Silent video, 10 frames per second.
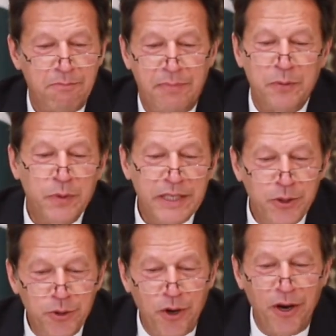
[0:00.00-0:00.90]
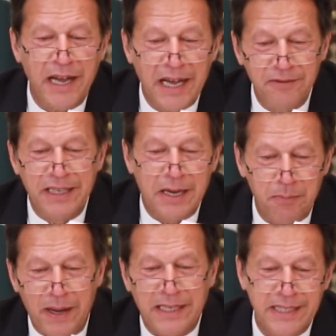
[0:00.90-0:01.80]
but we do not have the
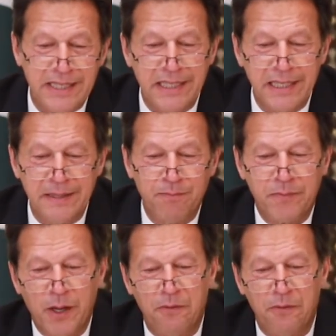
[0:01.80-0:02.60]
capacity